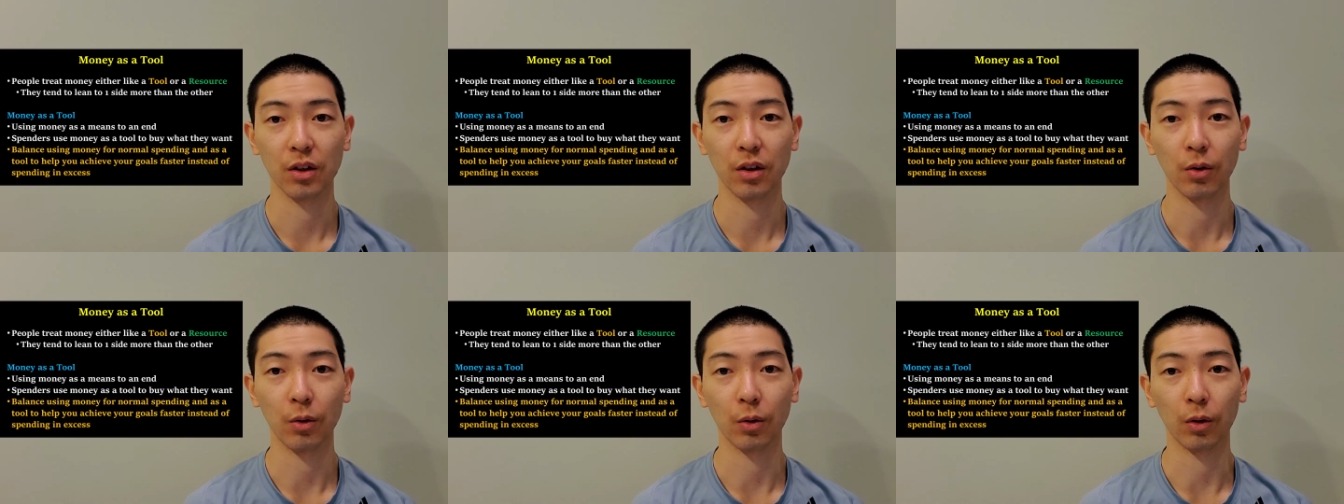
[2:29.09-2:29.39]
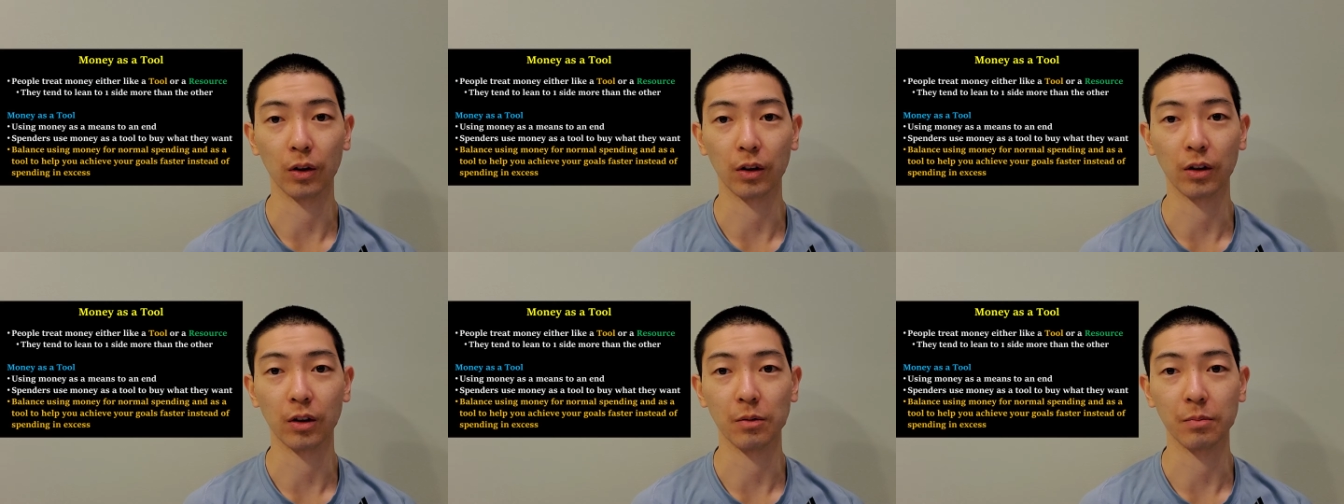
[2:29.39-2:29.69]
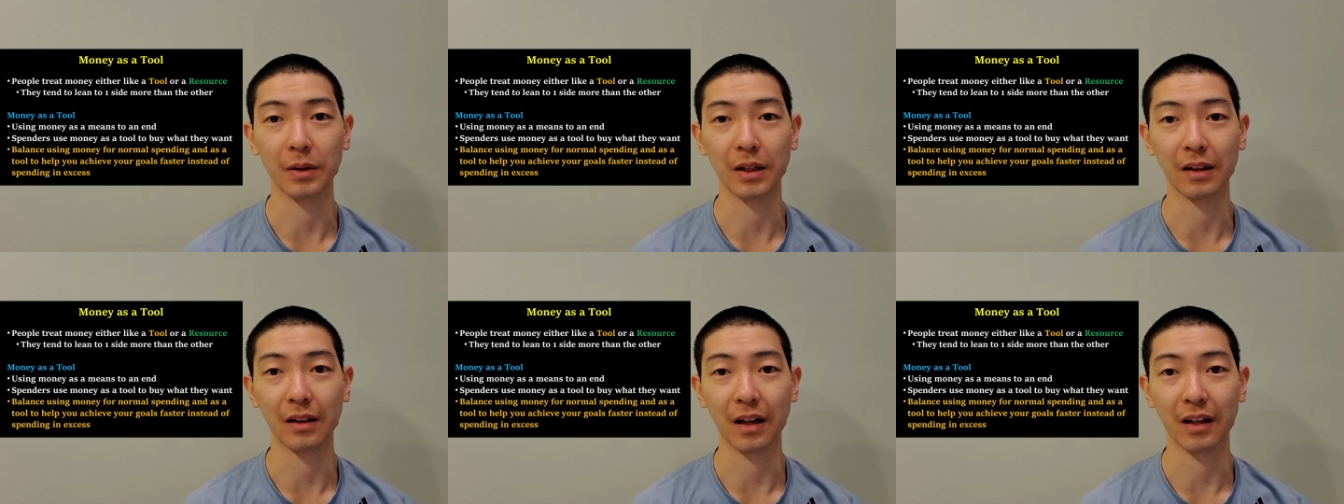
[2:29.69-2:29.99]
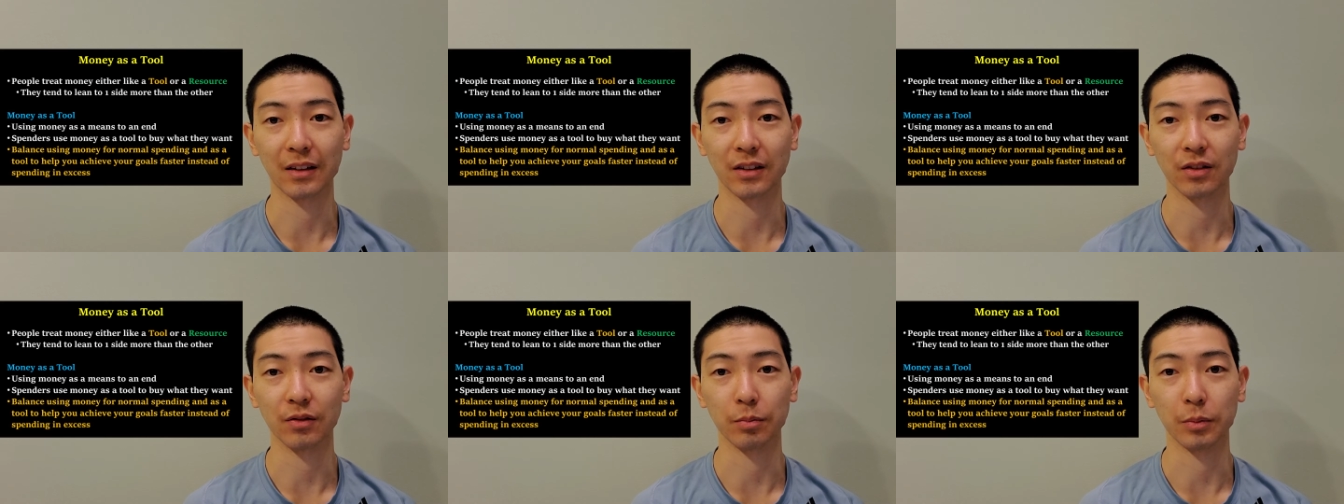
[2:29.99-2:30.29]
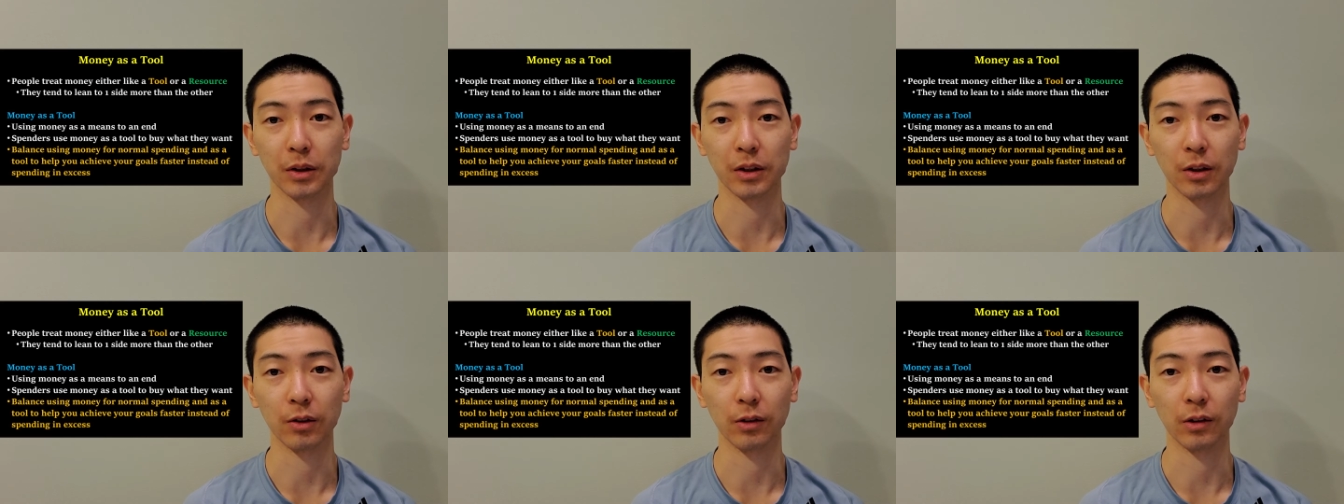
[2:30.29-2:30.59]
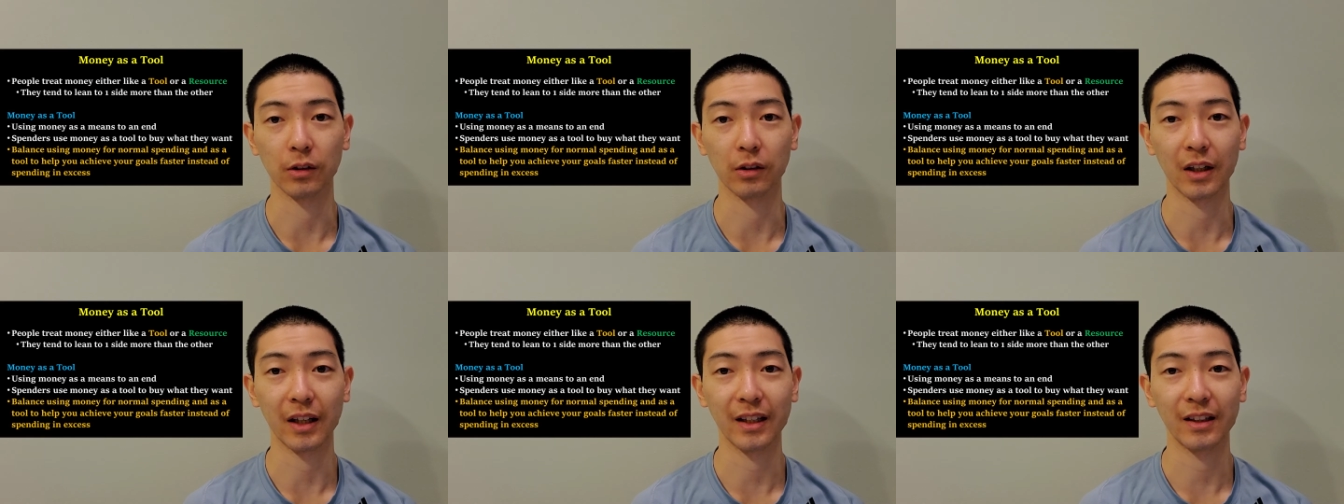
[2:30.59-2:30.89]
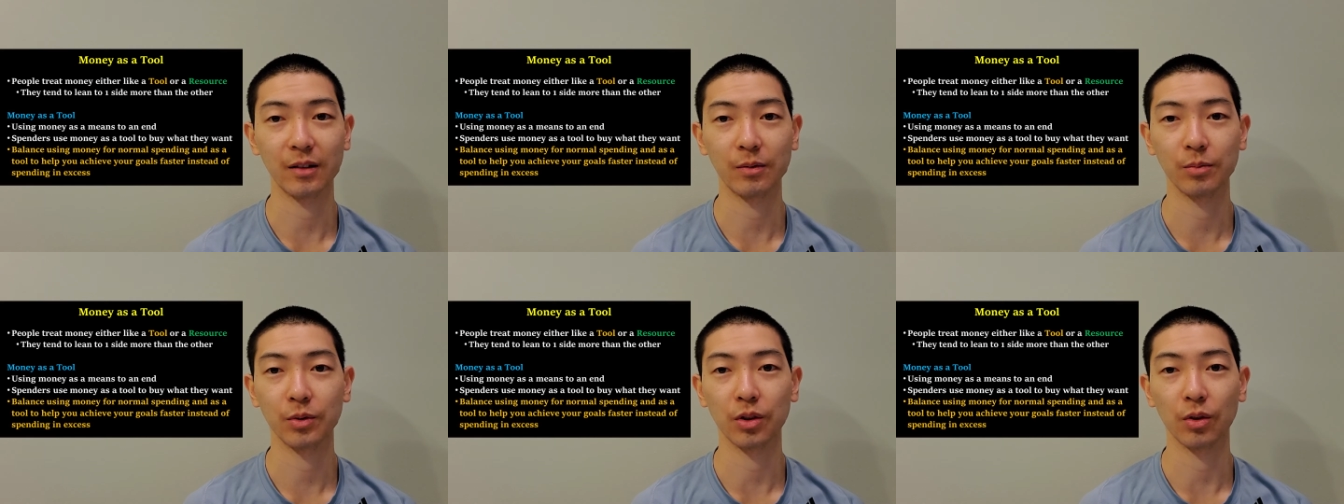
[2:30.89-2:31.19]
or it could be lots of material
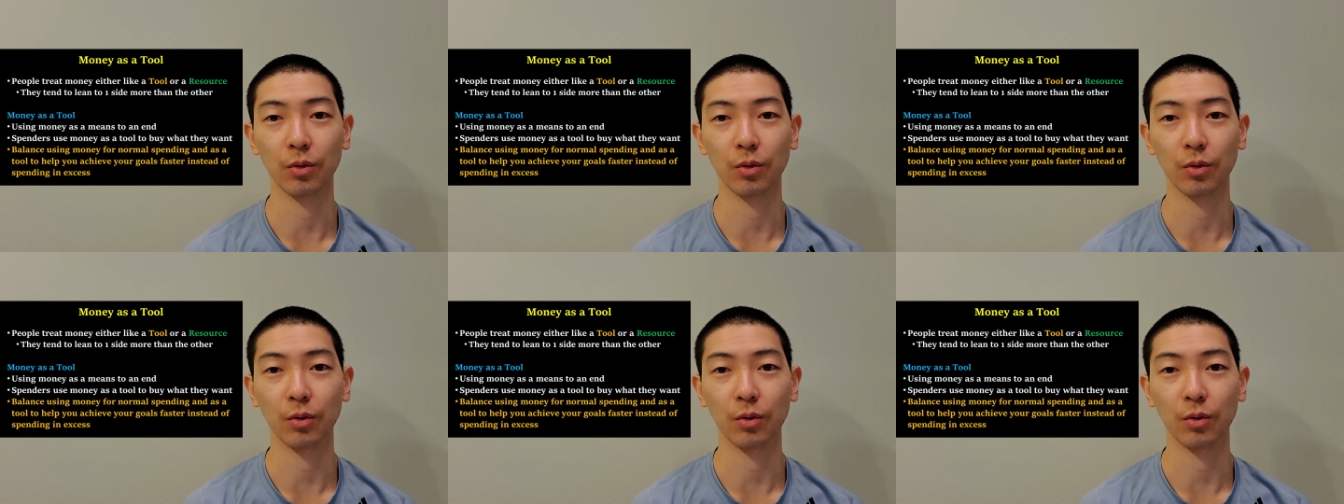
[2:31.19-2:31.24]
items